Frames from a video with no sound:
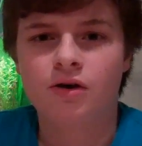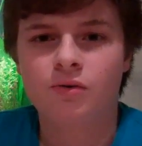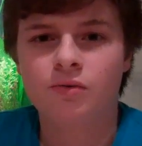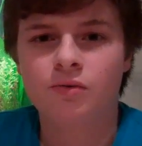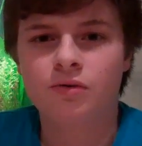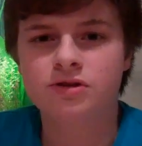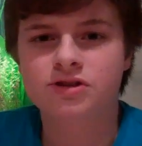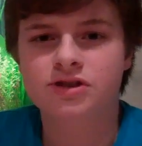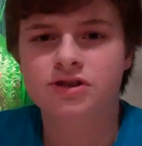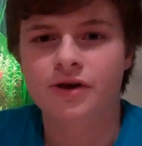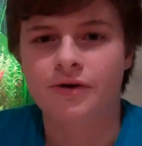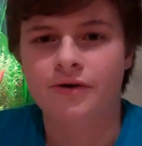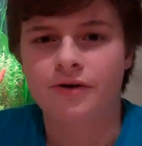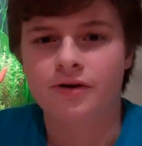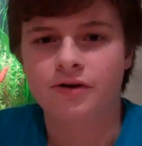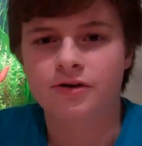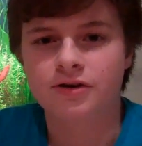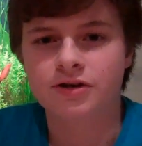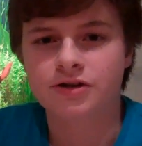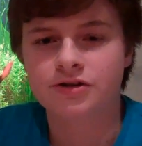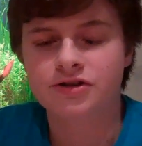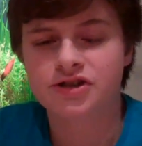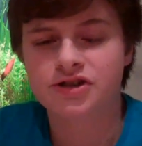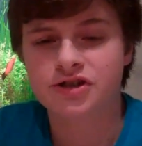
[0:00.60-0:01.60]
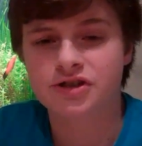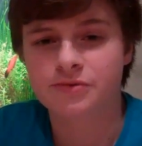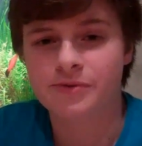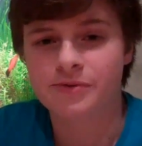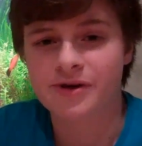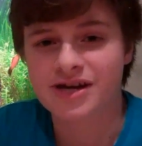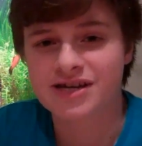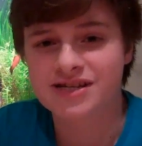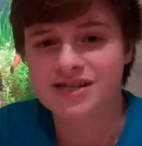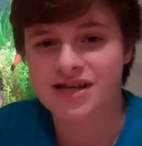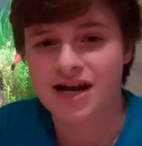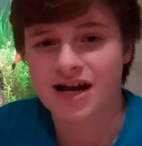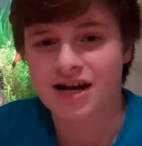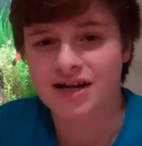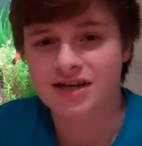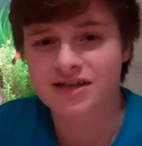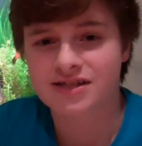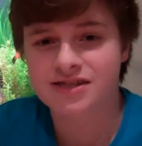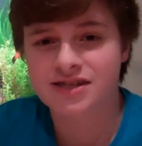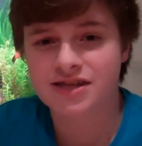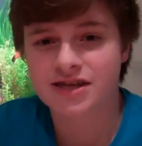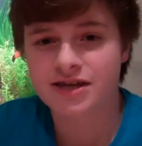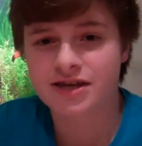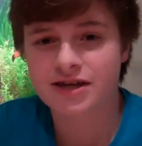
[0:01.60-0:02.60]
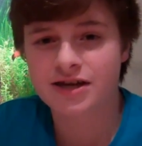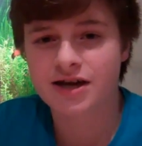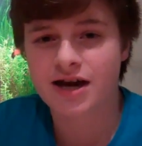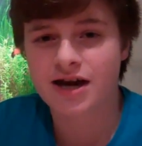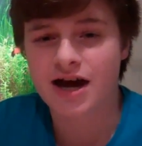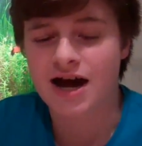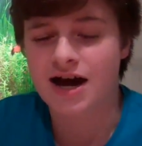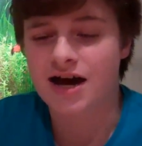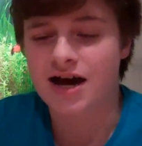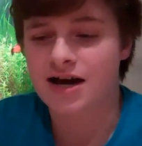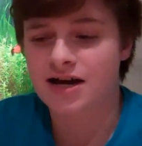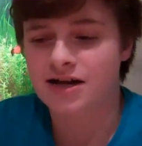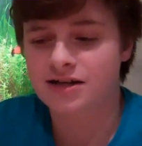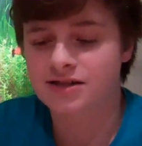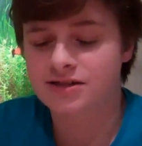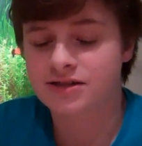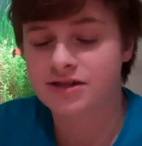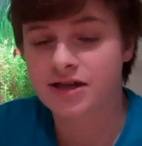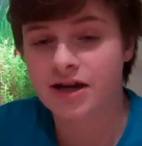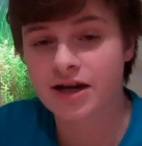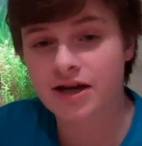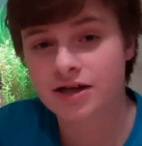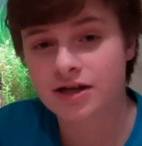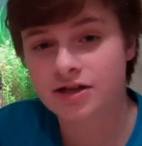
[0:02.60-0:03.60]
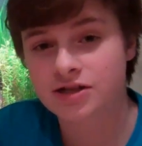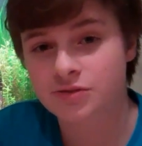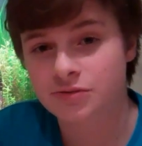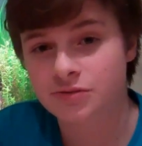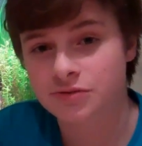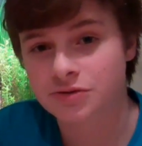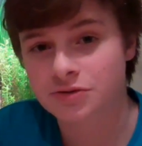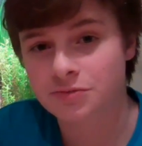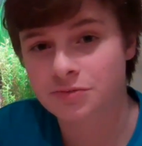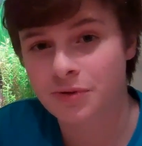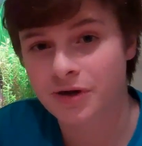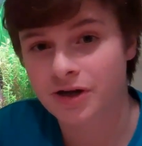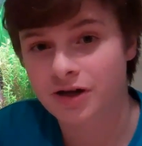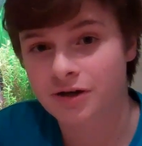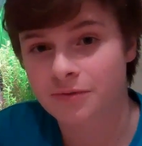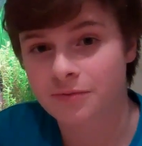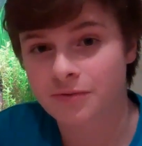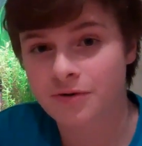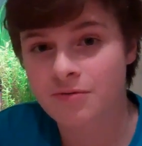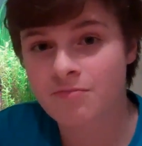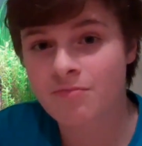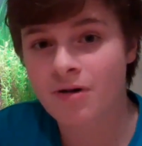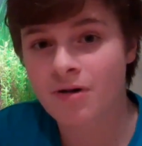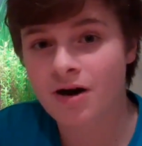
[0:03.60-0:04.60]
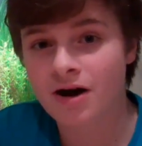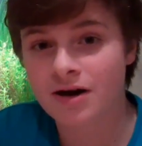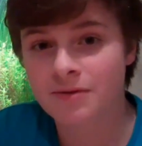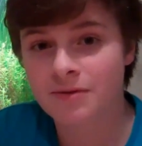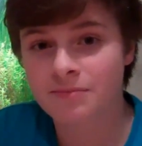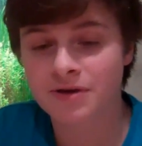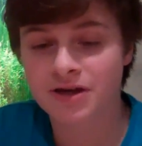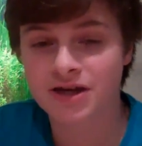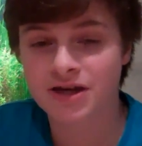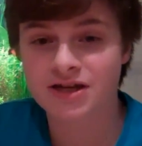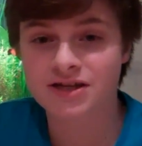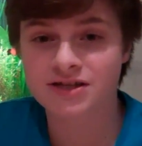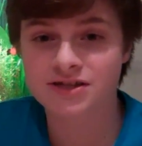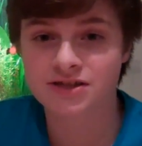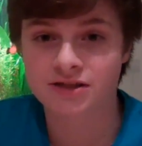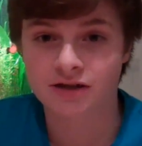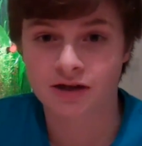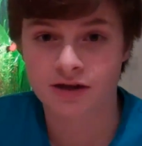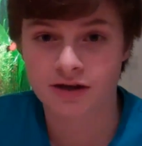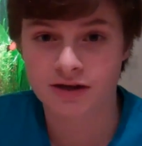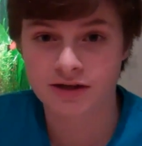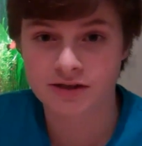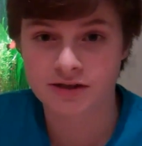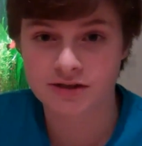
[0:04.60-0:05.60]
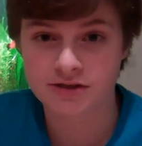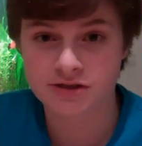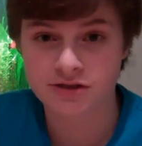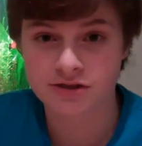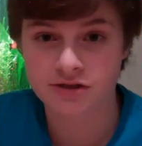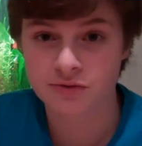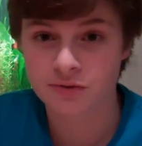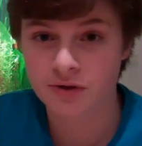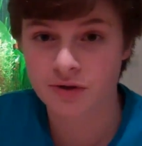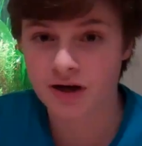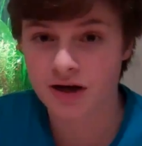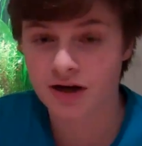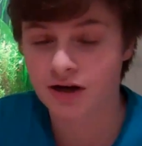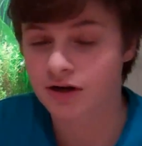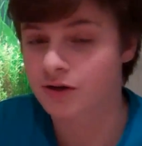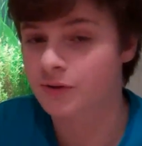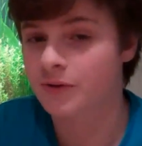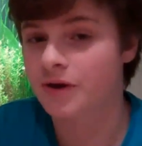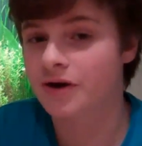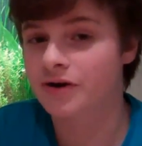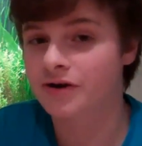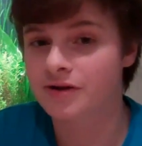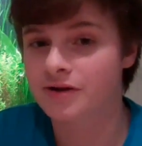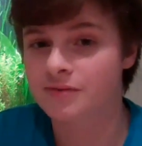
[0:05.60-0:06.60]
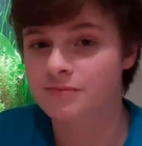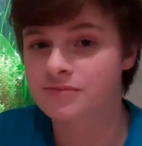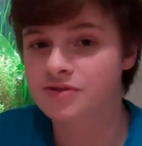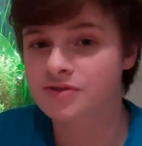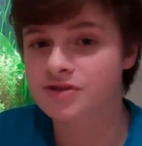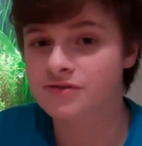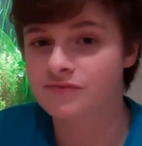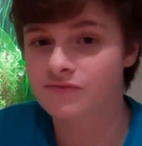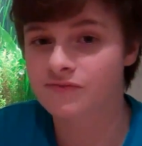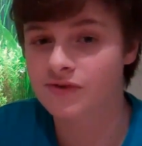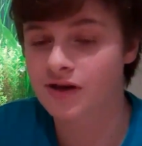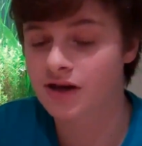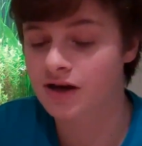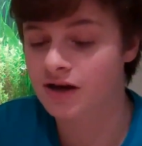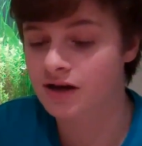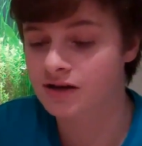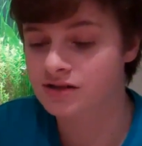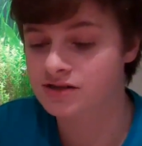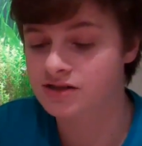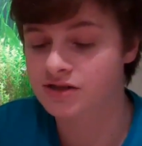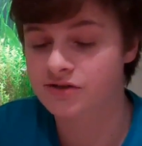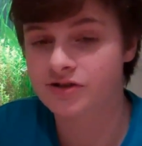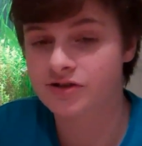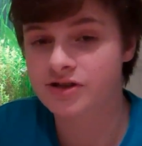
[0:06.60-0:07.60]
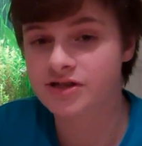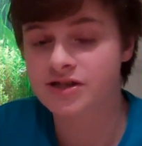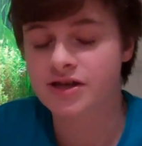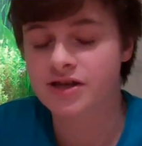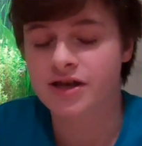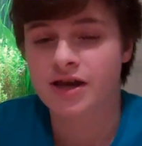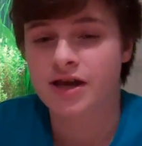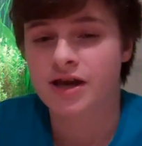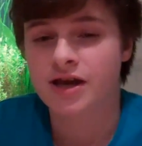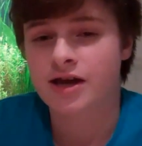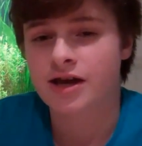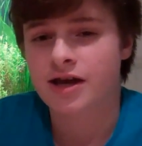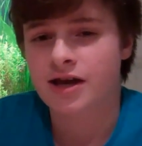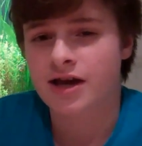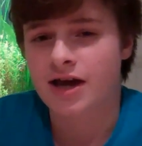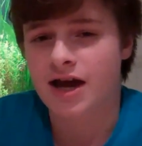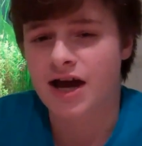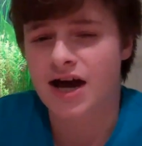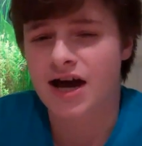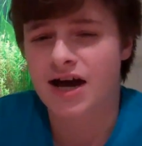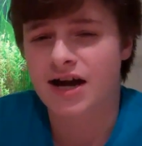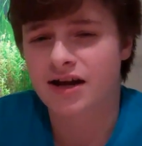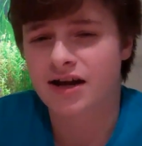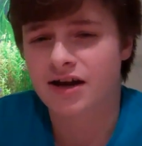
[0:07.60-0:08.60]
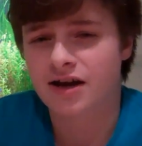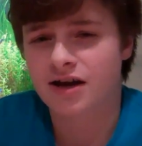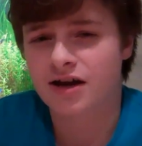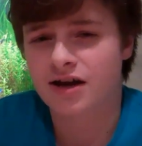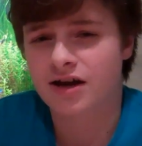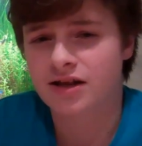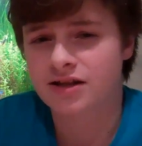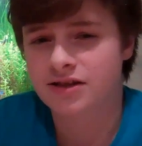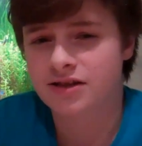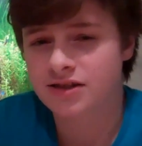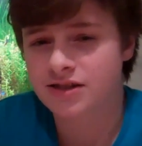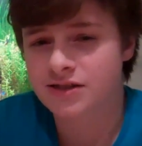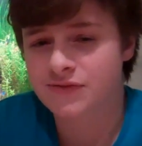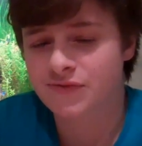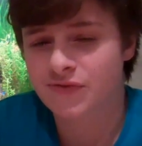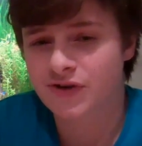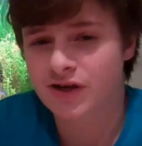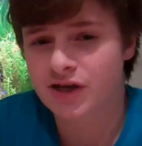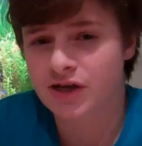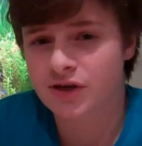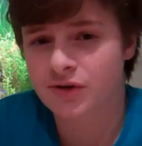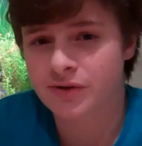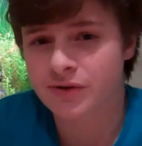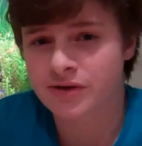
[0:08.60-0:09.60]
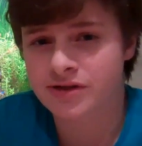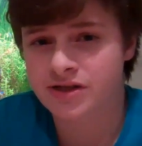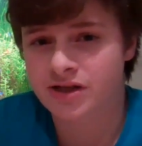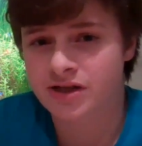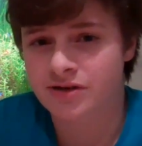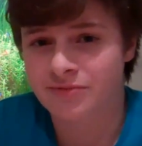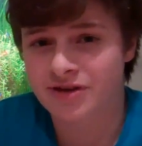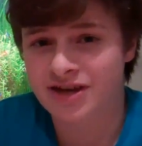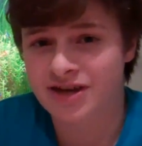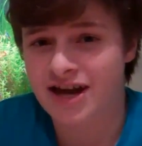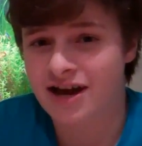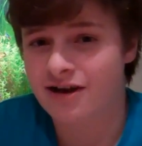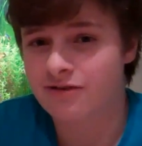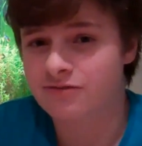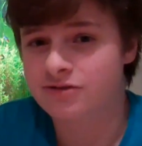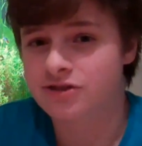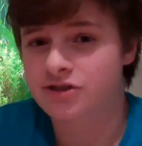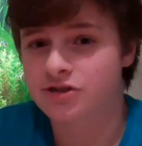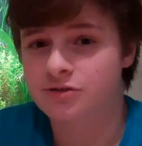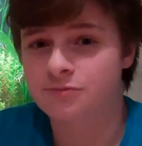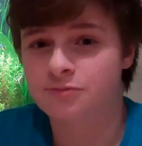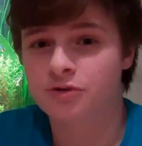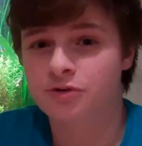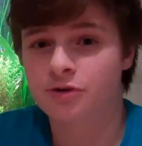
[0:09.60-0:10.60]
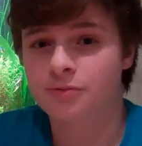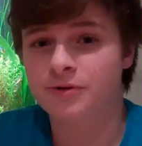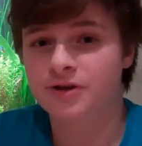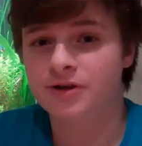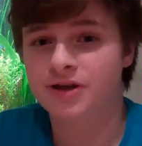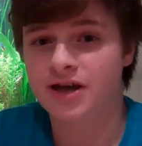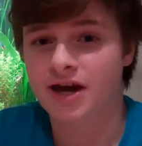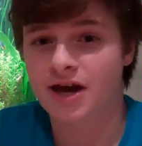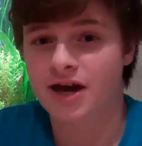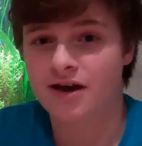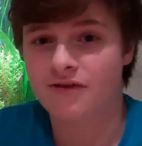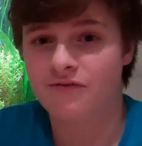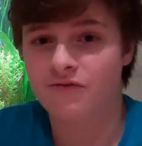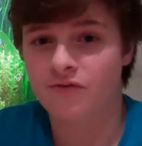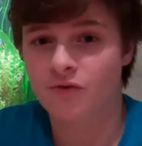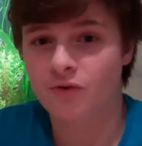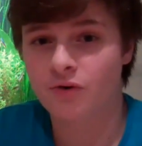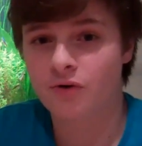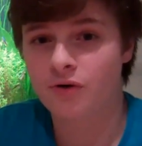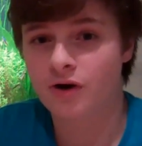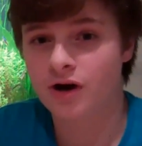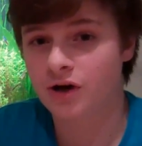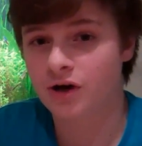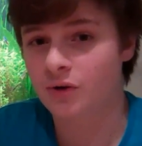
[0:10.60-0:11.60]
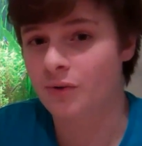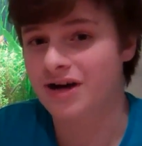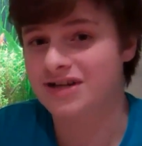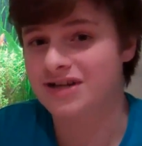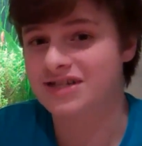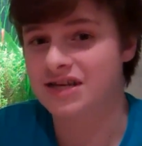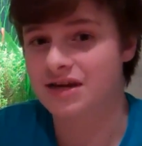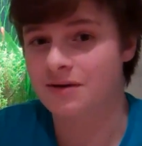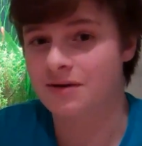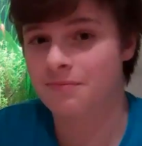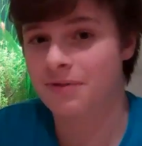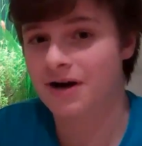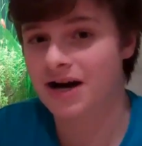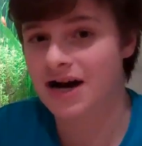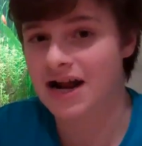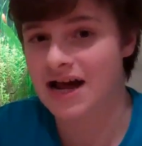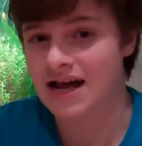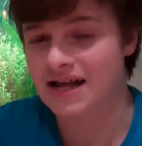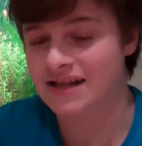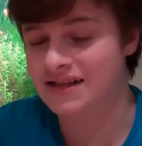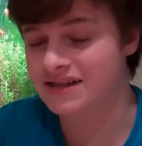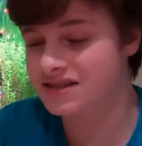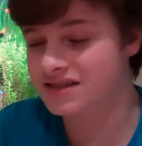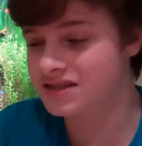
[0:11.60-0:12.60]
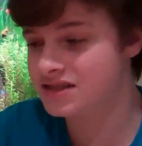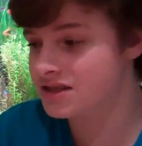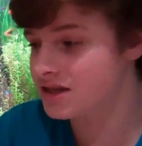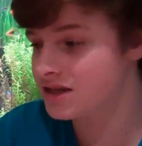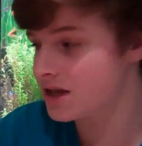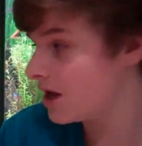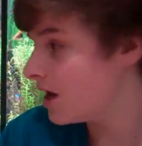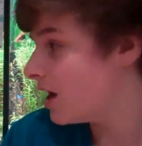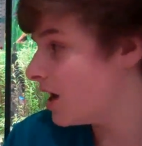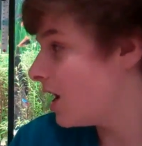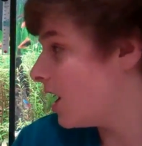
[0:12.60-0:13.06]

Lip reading: What's going on YouTube, it is Alex here, and today I just wanted to pick up on my Beginner's Guide to Aquariums series. And this video is going to be how to properly care for aquatic plants.